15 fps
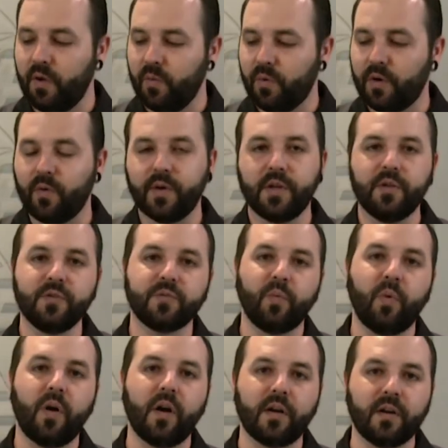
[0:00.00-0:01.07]
we're going to use
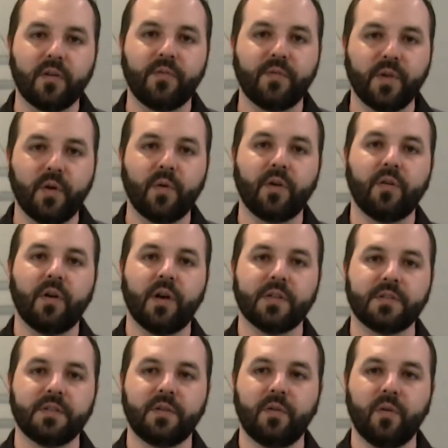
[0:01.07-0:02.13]
water to flow
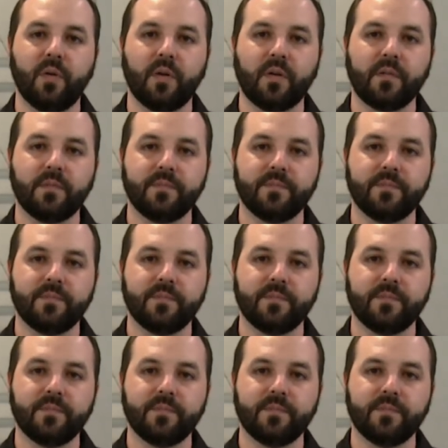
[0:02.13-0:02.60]
across the core.